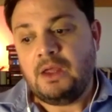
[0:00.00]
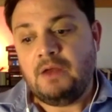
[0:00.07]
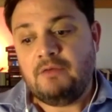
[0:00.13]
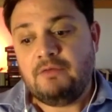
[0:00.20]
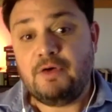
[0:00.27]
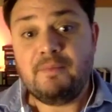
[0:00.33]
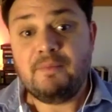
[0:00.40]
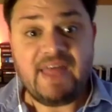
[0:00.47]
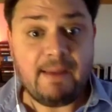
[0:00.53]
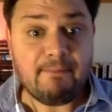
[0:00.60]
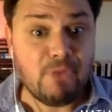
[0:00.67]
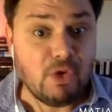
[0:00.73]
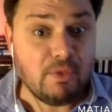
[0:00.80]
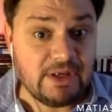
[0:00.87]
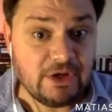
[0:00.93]
From that
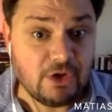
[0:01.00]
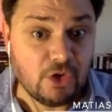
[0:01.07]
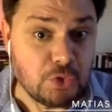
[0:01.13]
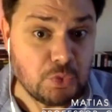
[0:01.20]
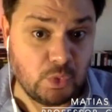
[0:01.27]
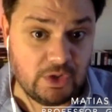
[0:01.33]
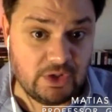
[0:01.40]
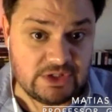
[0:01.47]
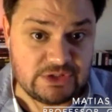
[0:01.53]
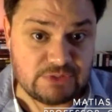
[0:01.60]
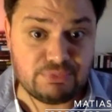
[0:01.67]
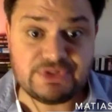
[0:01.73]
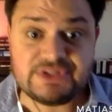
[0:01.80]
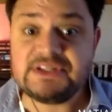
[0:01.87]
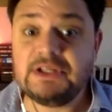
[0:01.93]
moment onwards,
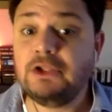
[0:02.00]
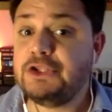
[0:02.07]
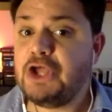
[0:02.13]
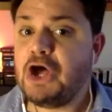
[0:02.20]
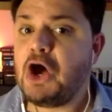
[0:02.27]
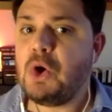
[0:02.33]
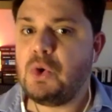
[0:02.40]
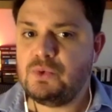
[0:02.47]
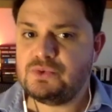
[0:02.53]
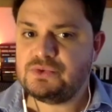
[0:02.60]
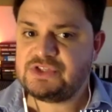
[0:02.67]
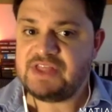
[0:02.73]
Brazil knows